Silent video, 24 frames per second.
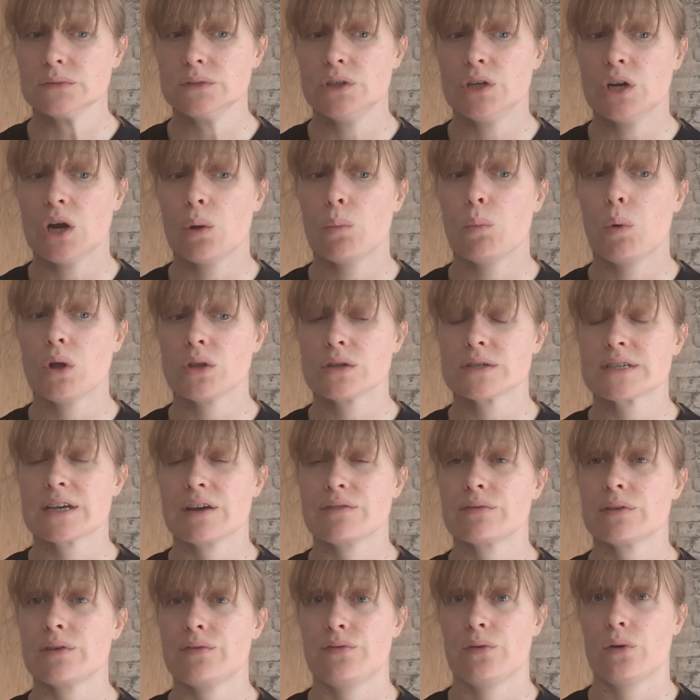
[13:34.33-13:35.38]
you know, once
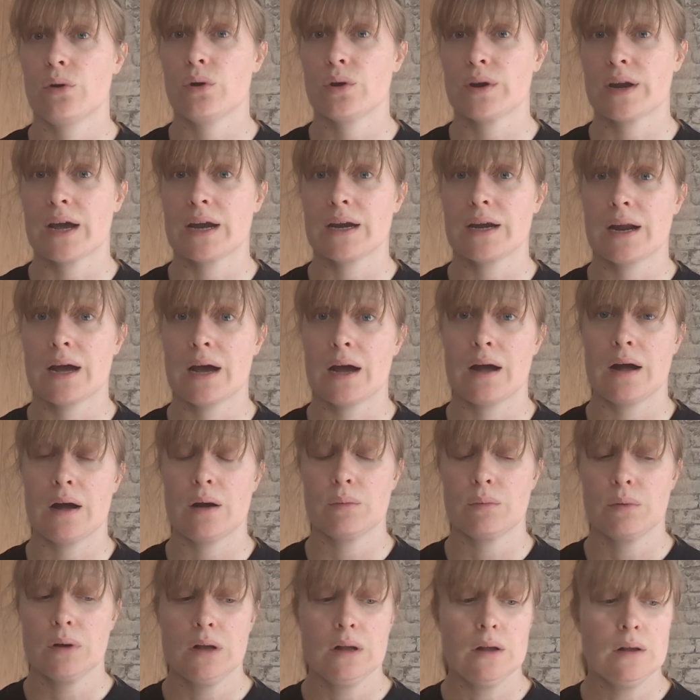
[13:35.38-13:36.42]
every fortnight
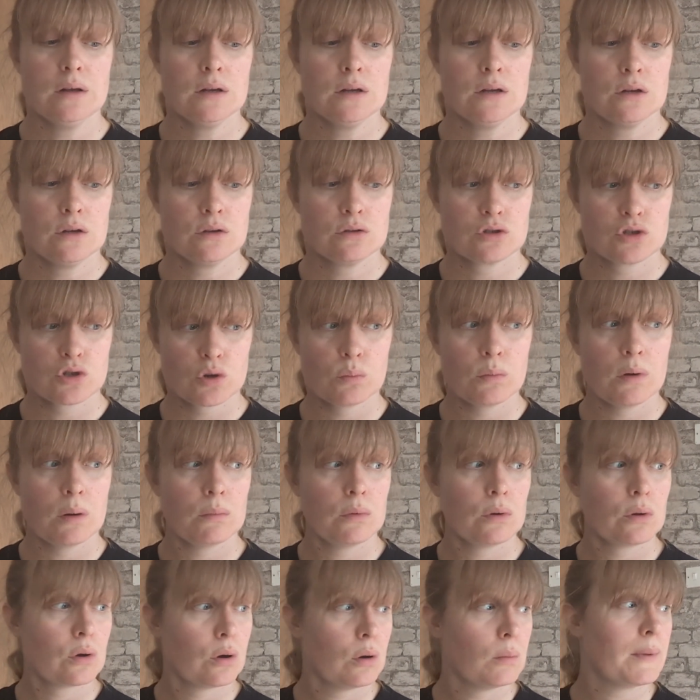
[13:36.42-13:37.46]
now, someone
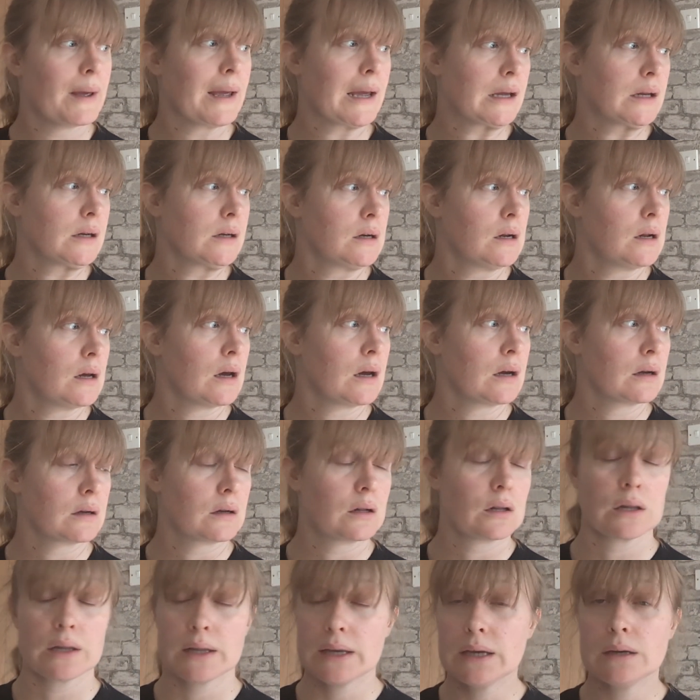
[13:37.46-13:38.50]
will come in and
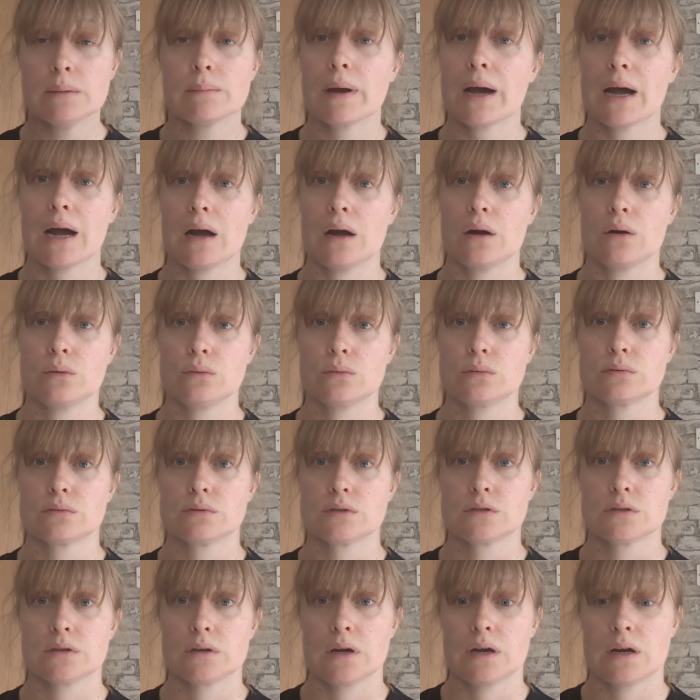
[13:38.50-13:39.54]
clean my
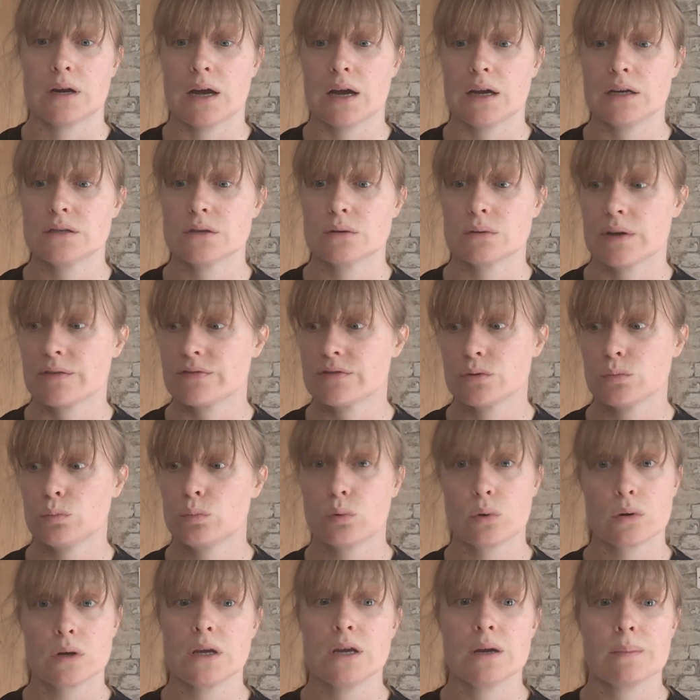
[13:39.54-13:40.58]
house, and I don't have to
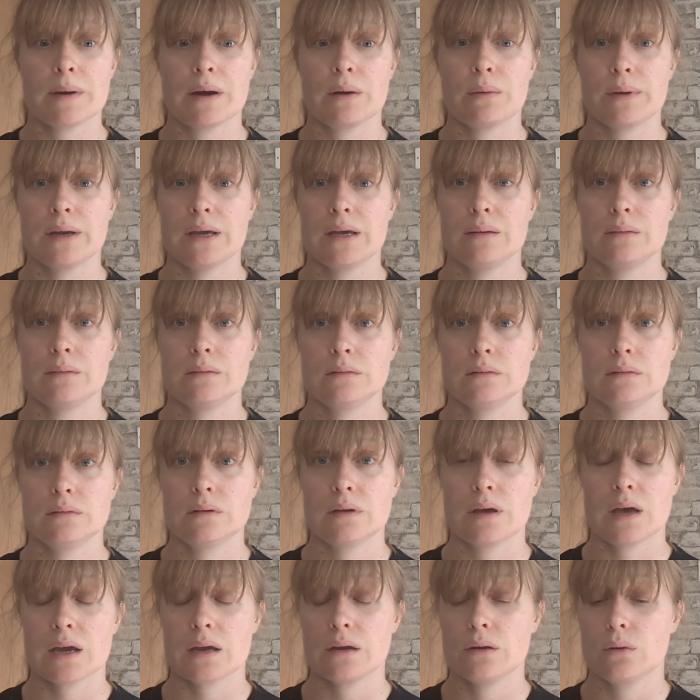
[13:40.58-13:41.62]
worry about it.
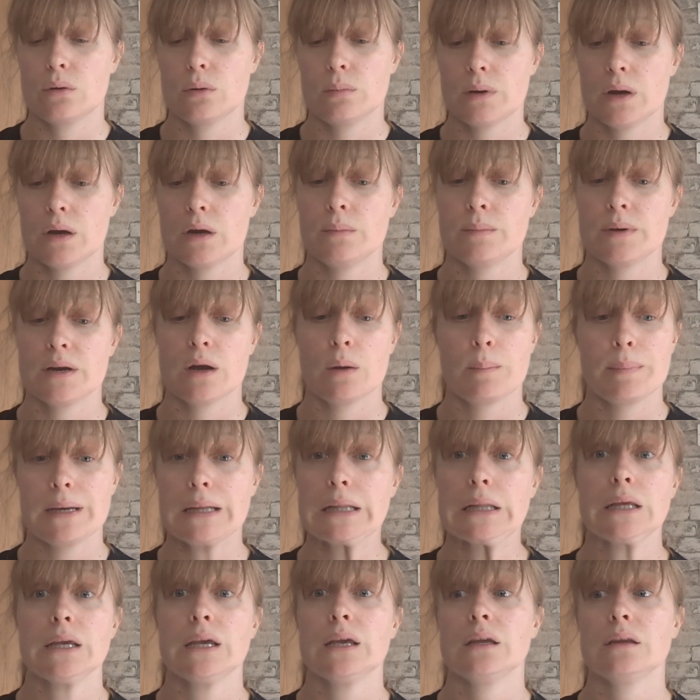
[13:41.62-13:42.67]
I can come home and it'll be
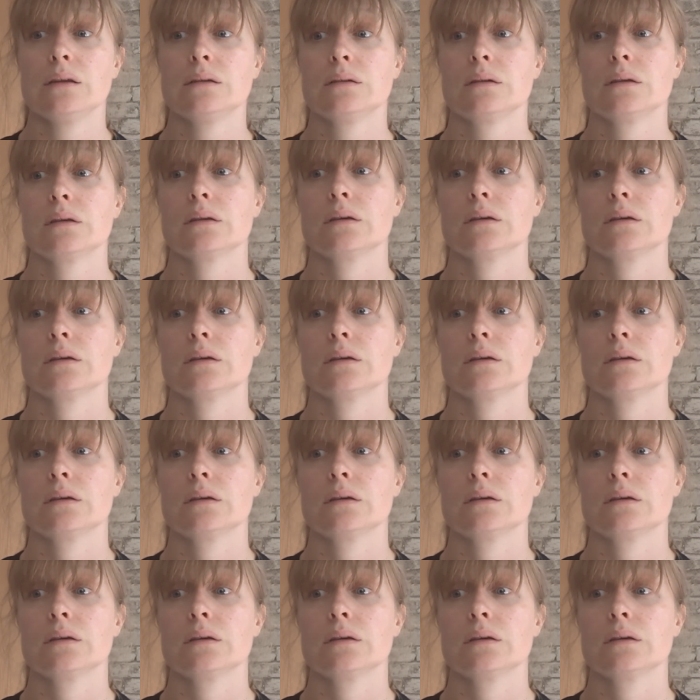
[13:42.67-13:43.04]
clean.